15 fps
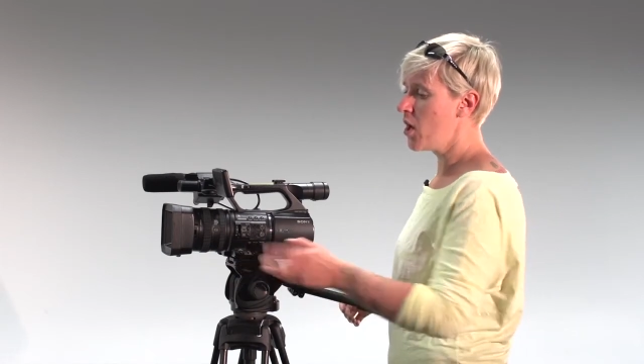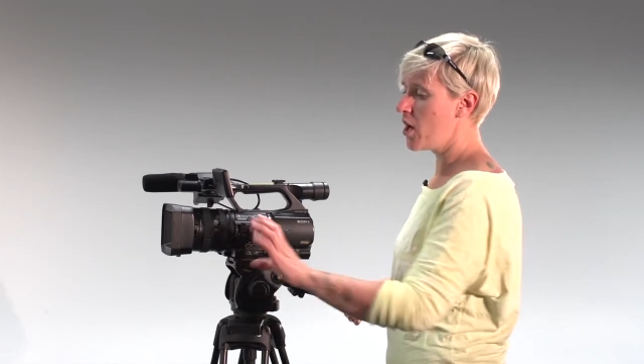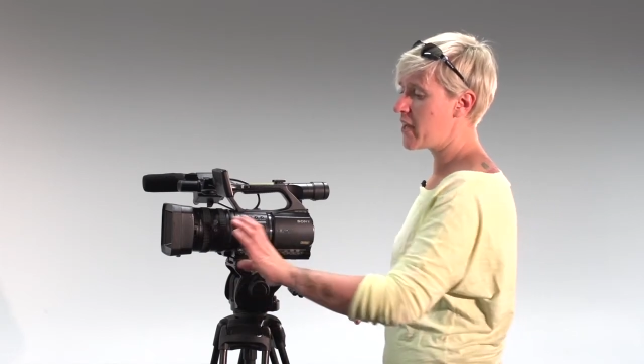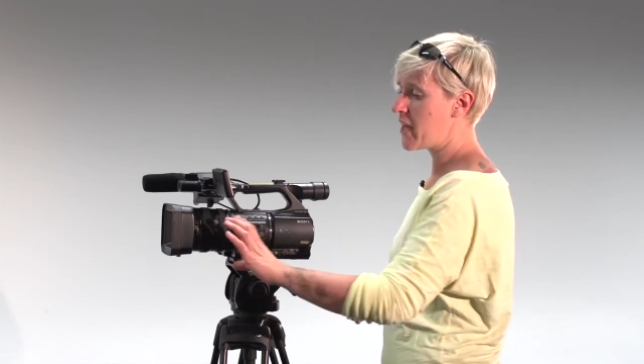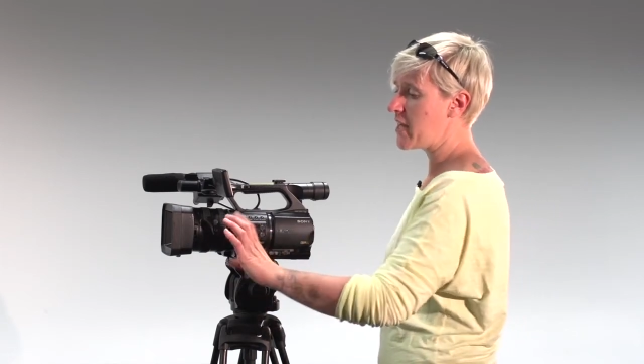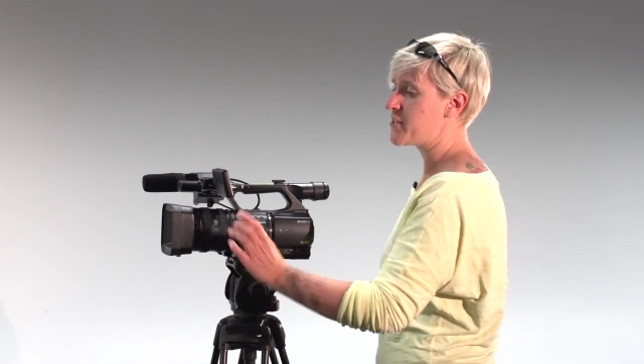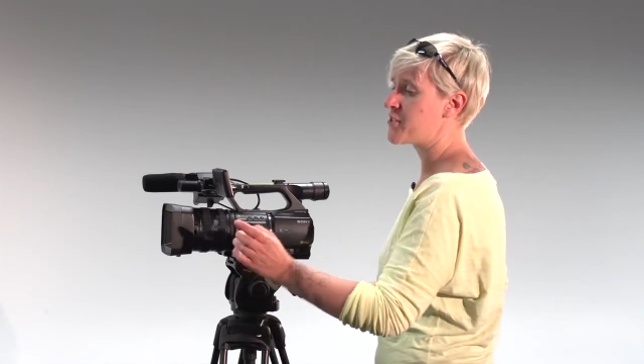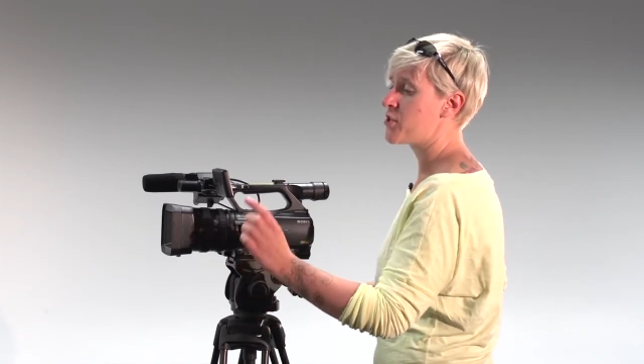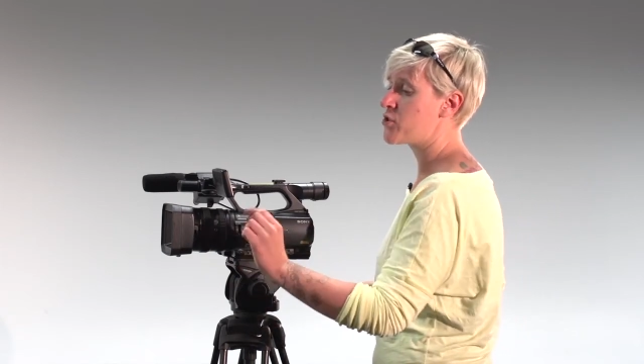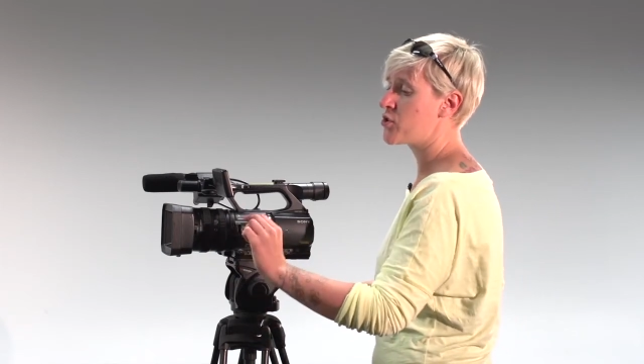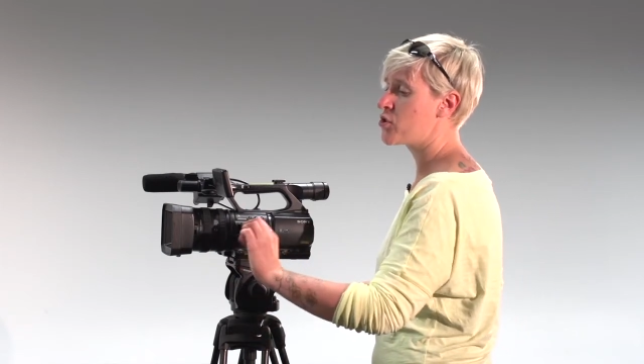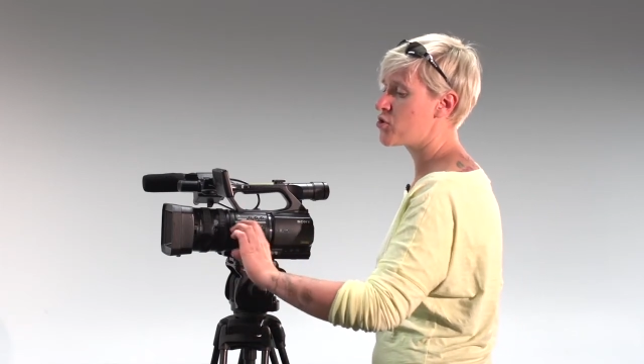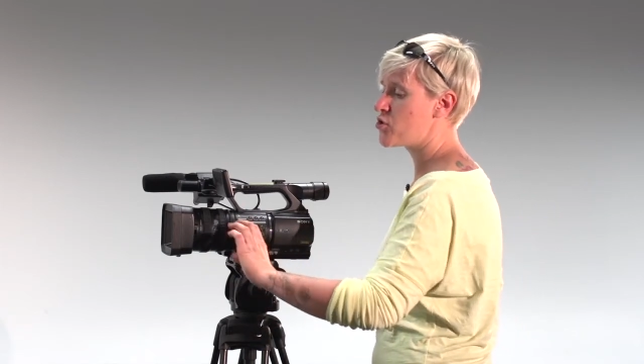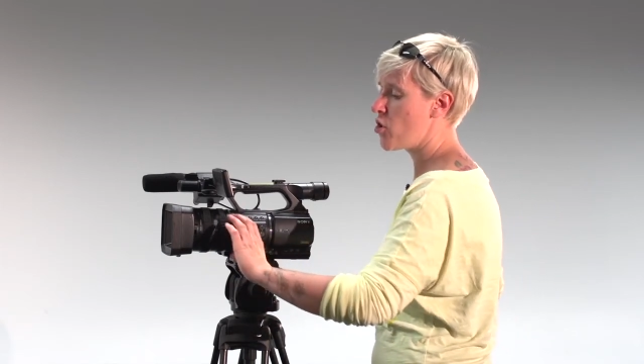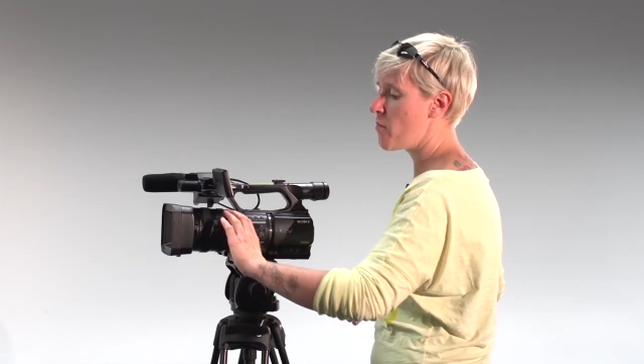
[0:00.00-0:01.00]
Okay, so to
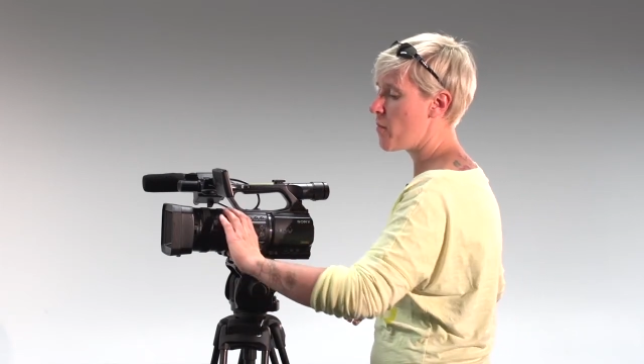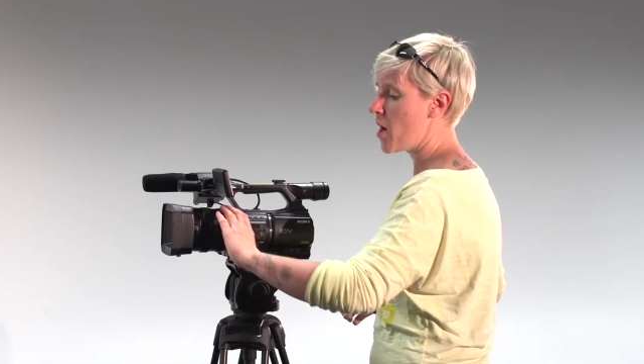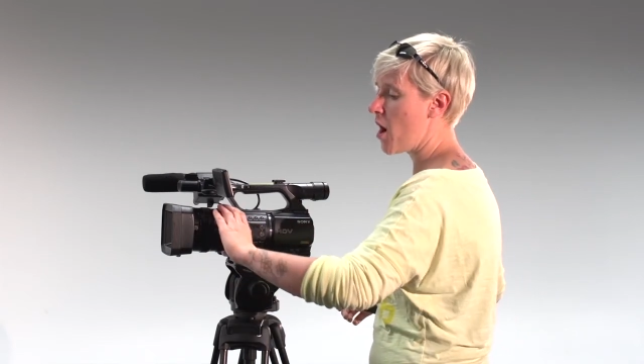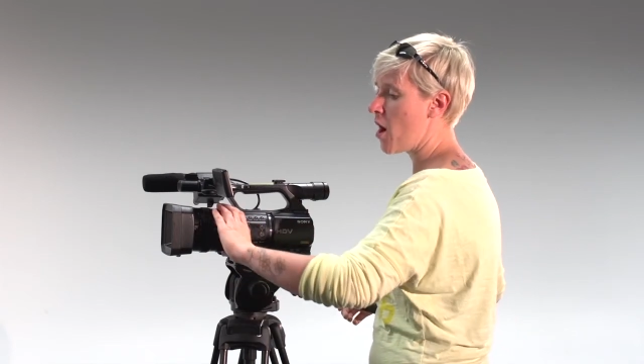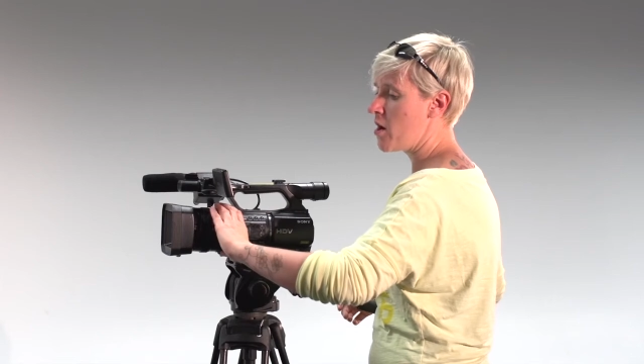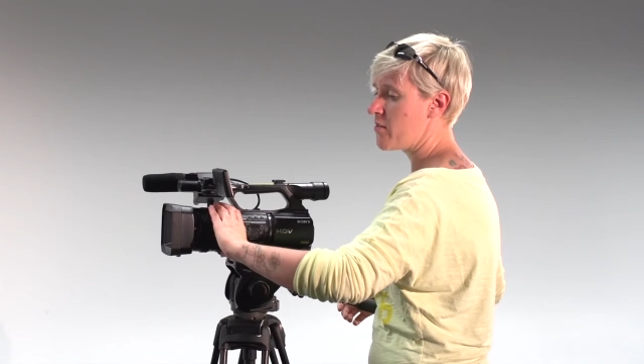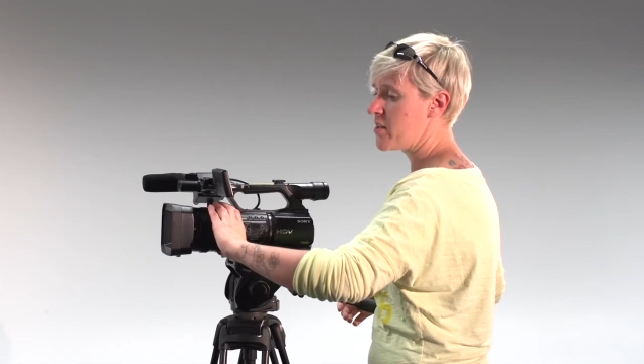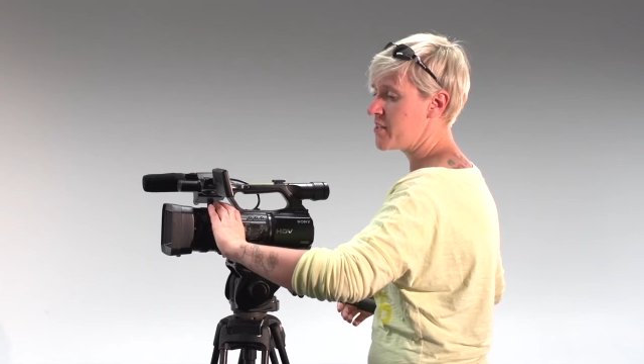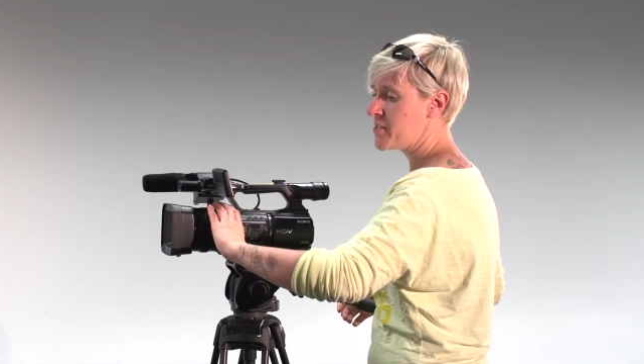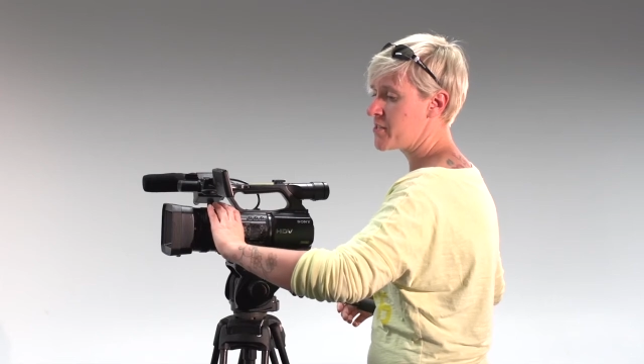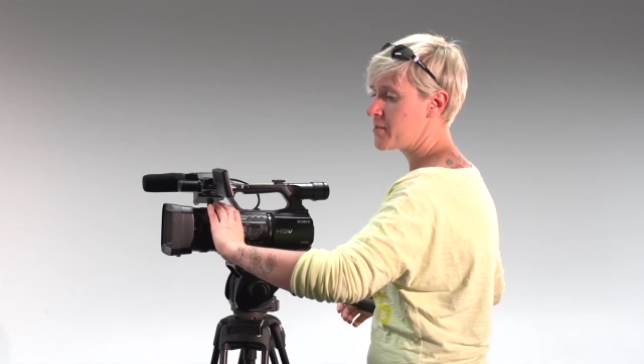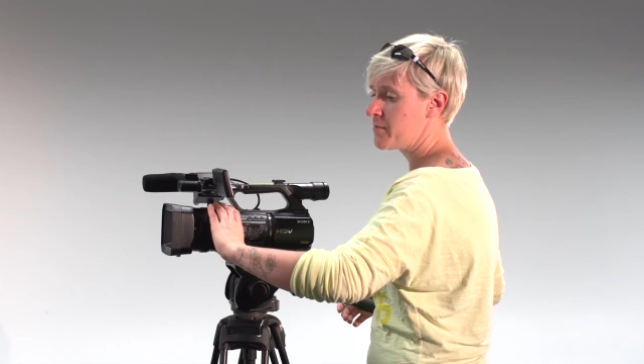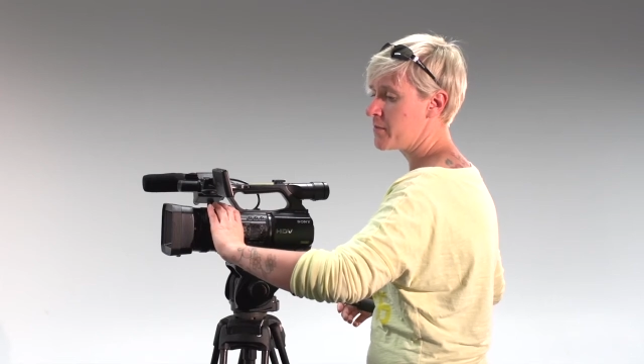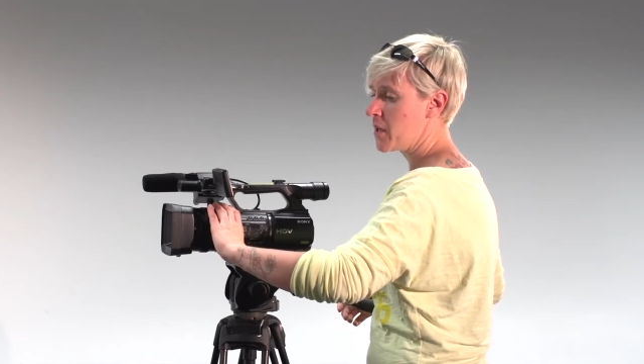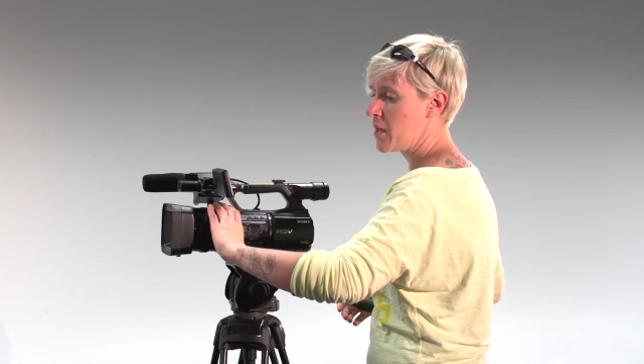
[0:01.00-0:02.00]
control my iris,